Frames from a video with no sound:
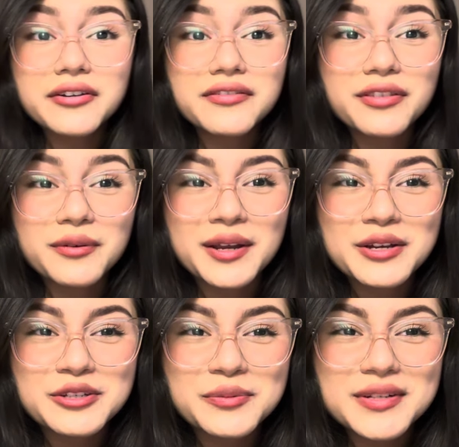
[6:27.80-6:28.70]
of 300%.
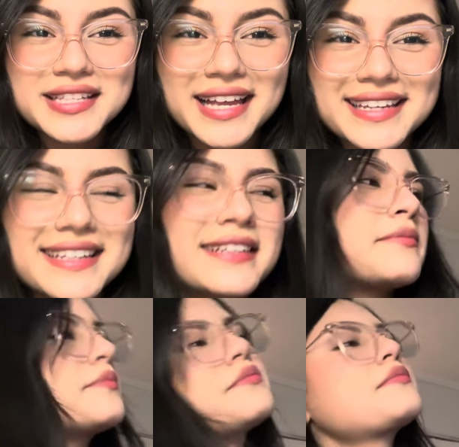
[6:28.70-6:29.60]

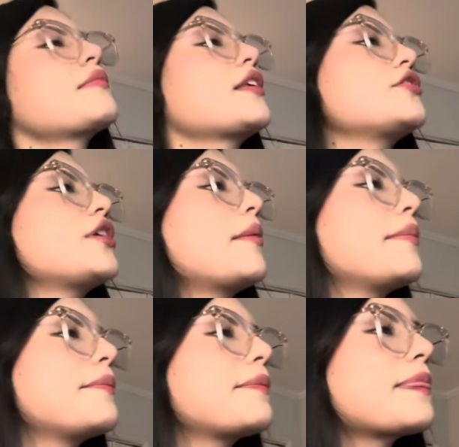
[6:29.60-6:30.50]
Good job.
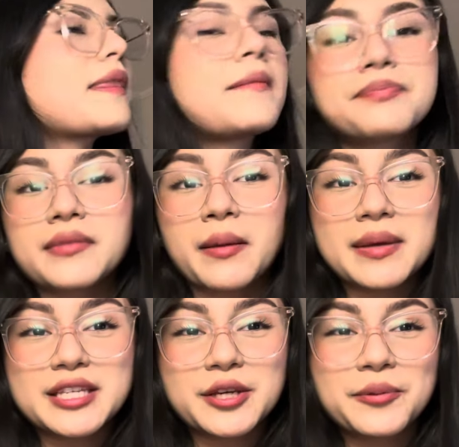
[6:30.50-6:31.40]
Me
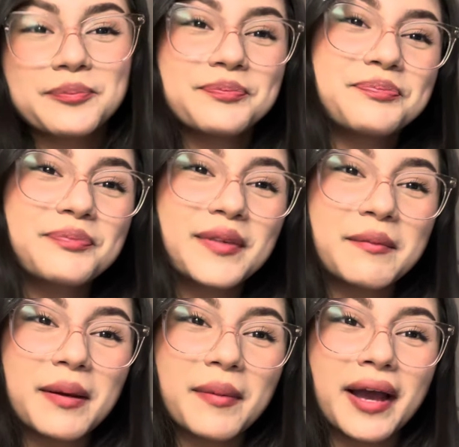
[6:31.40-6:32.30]
too.
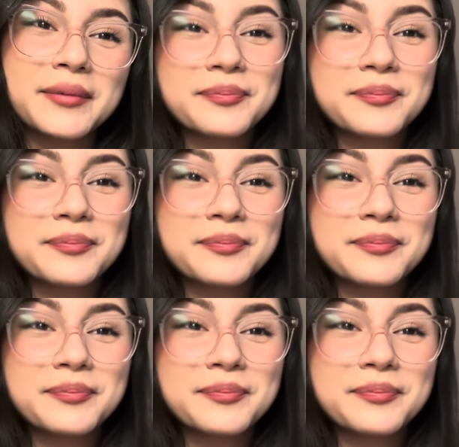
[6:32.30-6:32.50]
Bye-bye.